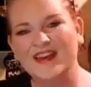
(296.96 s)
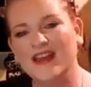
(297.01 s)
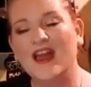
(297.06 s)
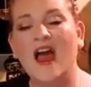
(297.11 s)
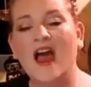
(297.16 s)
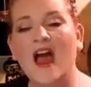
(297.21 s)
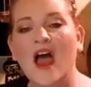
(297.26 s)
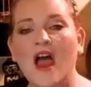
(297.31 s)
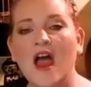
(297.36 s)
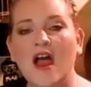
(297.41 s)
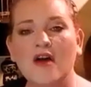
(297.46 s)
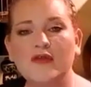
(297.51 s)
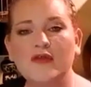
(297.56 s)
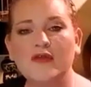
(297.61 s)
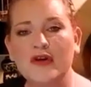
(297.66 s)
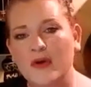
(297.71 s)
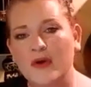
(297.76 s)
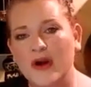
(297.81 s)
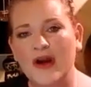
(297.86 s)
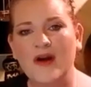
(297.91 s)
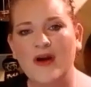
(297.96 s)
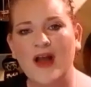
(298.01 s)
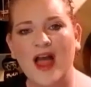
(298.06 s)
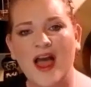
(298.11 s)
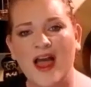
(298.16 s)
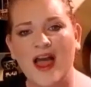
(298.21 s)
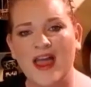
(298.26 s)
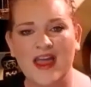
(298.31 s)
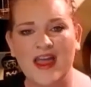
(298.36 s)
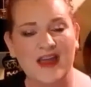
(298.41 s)
Everywhere I
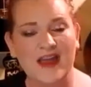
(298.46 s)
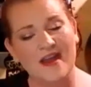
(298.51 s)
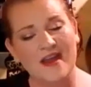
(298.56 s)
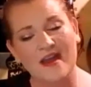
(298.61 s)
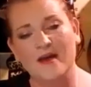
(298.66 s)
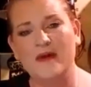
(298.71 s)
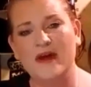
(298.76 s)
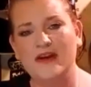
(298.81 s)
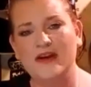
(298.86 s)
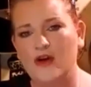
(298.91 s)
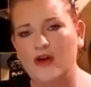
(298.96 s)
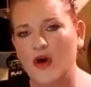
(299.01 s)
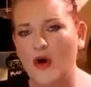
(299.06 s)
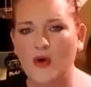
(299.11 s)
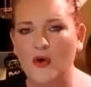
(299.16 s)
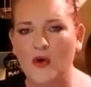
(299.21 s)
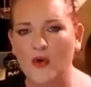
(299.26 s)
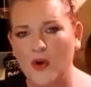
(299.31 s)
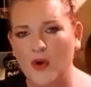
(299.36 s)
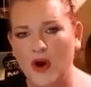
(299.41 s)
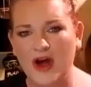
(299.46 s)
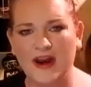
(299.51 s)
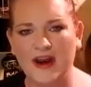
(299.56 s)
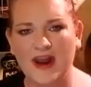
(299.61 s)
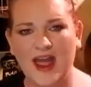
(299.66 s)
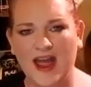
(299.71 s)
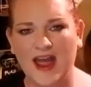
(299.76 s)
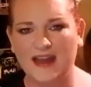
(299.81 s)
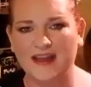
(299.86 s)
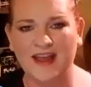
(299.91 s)
am, I know what
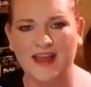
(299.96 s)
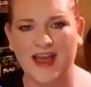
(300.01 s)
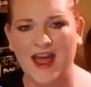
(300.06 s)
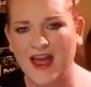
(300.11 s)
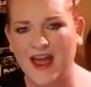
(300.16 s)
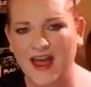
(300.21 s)
I got.